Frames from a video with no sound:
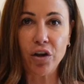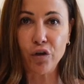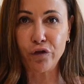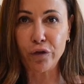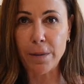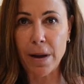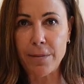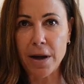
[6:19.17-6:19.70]
new
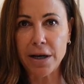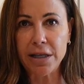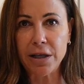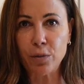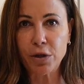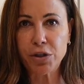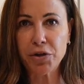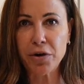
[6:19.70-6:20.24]
for my body
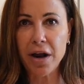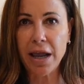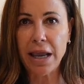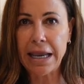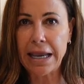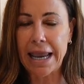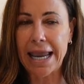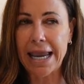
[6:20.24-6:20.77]
that we're
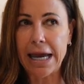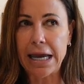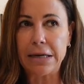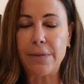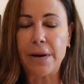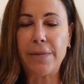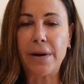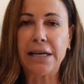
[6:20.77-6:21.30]
trying, and
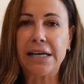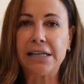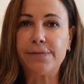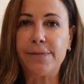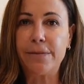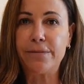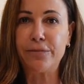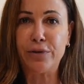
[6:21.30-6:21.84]
my body has
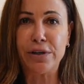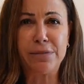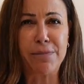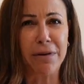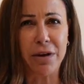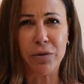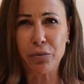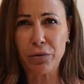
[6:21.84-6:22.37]
been
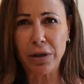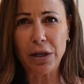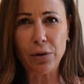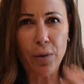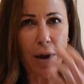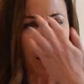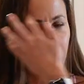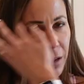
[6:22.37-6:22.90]
responding really
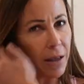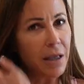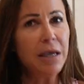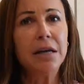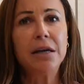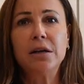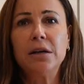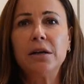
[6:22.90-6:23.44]
well
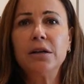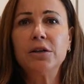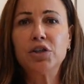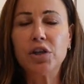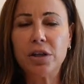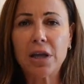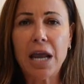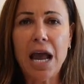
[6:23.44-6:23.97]
to the